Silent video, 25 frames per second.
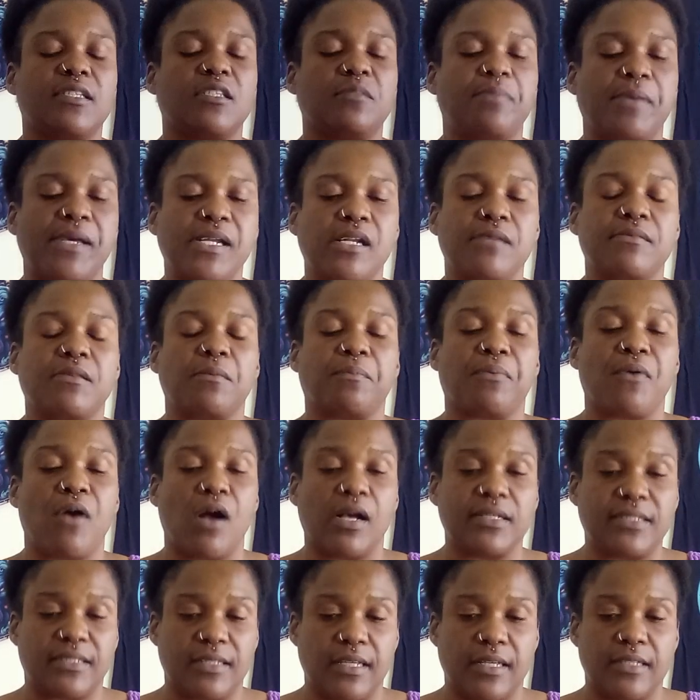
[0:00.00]
to speed up the
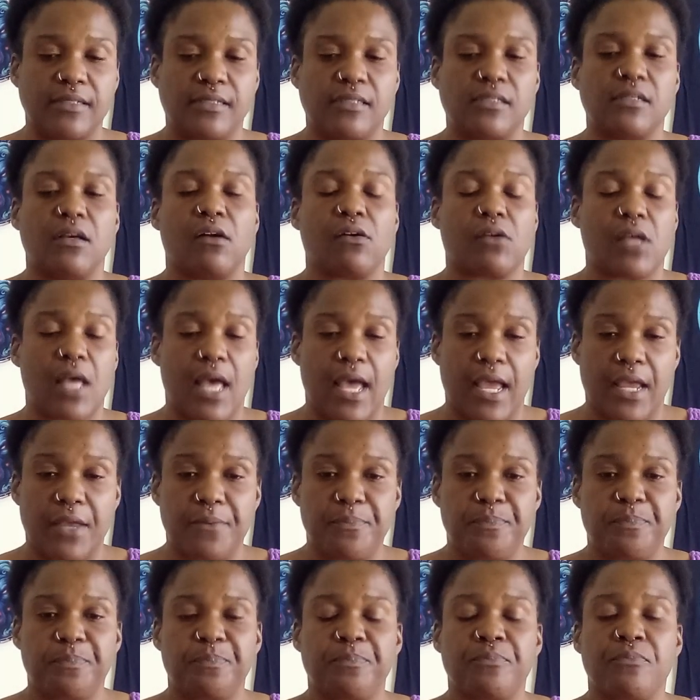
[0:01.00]
process,
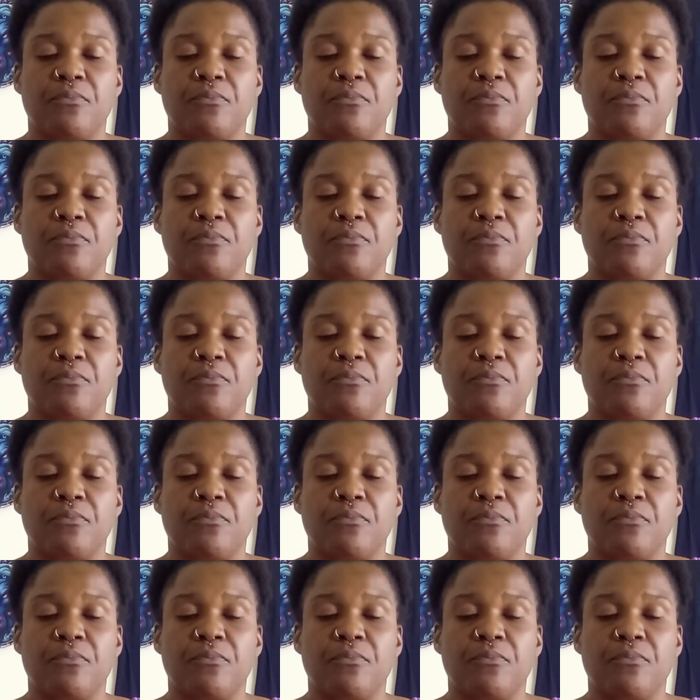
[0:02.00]
okay.